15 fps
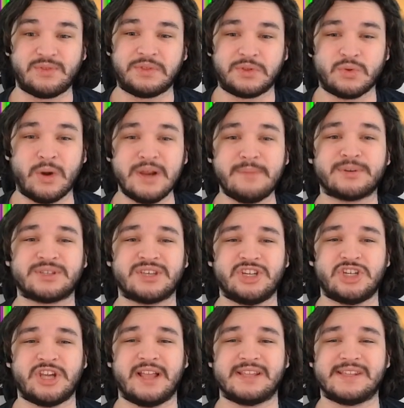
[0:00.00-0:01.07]
20%
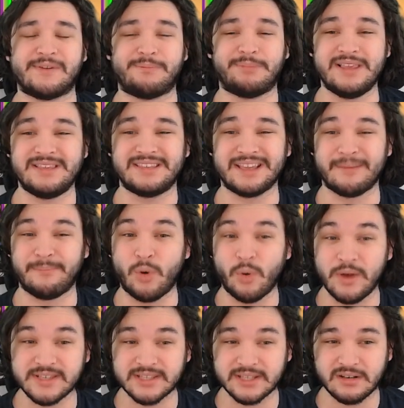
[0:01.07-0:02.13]
chance of placing a
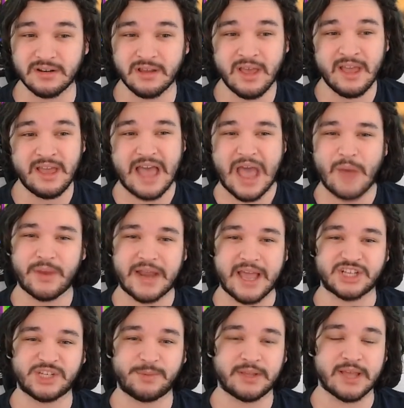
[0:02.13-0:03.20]
poison, I would
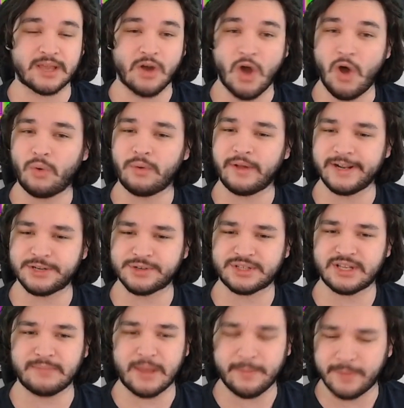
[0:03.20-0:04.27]
actually be like, oh,
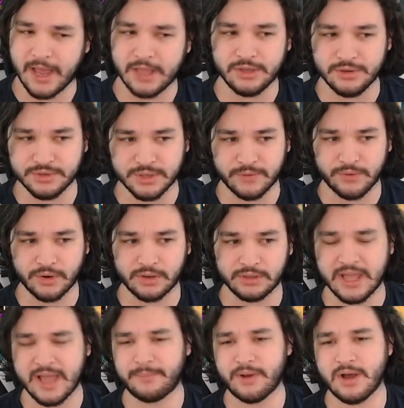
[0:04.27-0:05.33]
interesting. Maybe I'd use her for
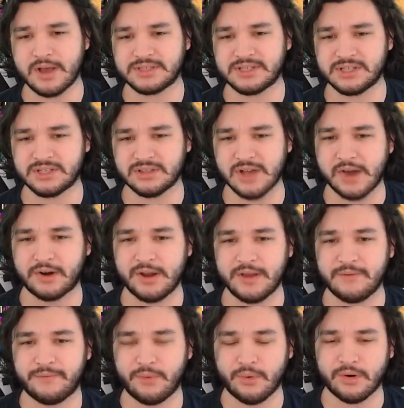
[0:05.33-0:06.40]
Clan Boss to slaughter
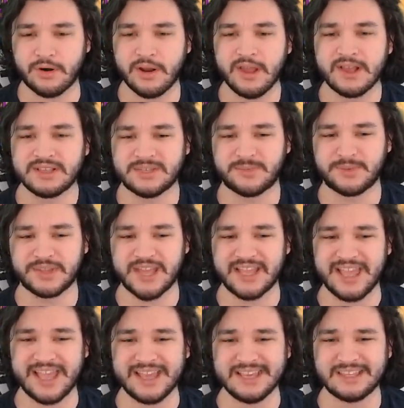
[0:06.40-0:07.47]
in for someone
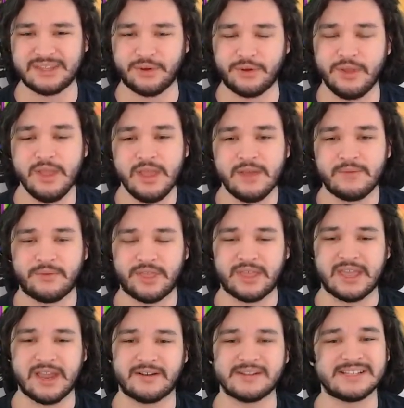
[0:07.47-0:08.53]
like Aethel for the
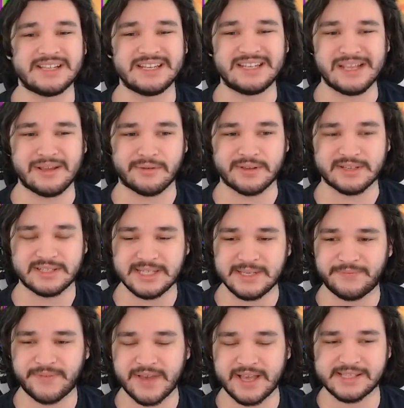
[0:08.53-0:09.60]
guaranteed decreased
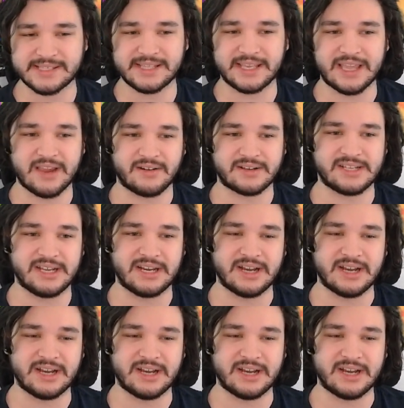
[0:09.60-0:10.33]
defense and the guaranteed